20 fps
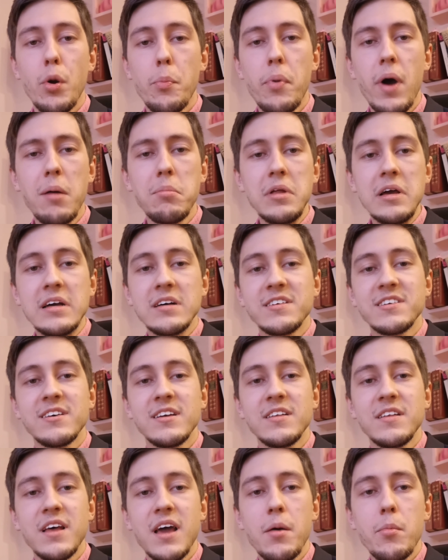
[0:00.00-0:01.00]
Republicans
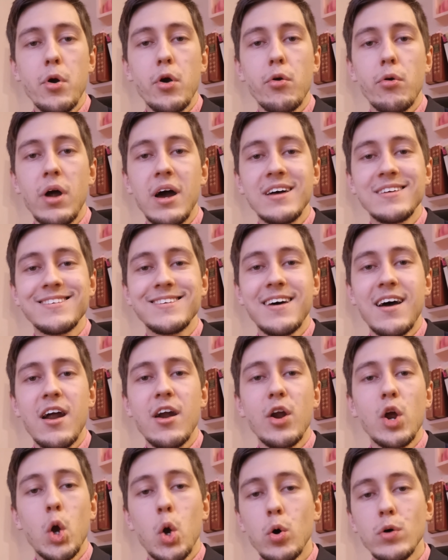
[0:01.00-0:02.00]
and Democrats
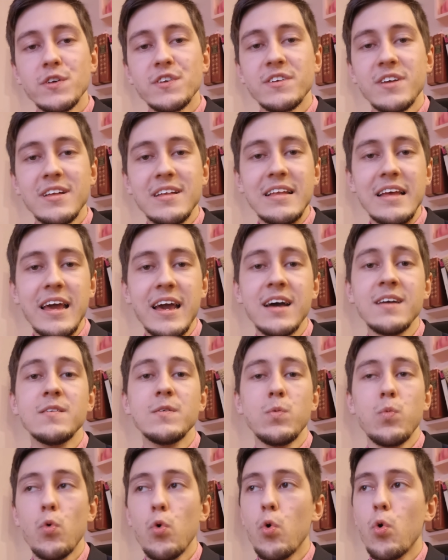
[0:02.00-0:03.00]
are constantly
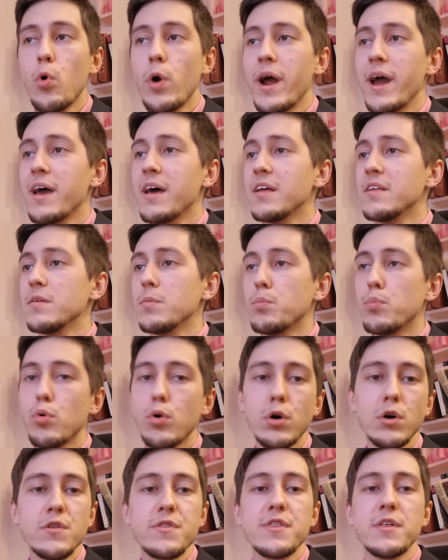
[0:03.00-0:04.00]
at war, and
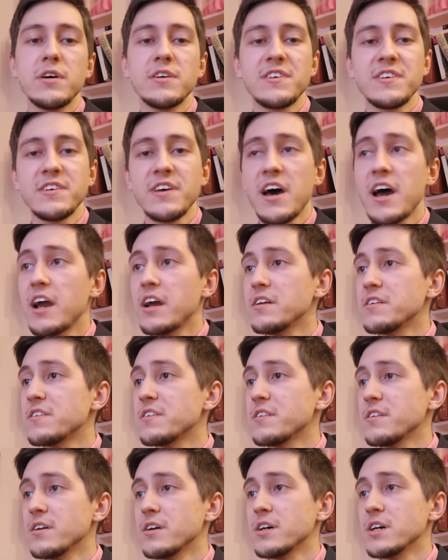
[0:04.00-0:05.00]
both
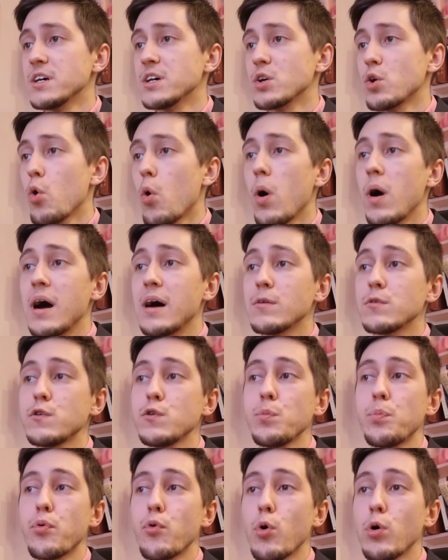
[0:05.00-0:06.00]
sides uh, go out to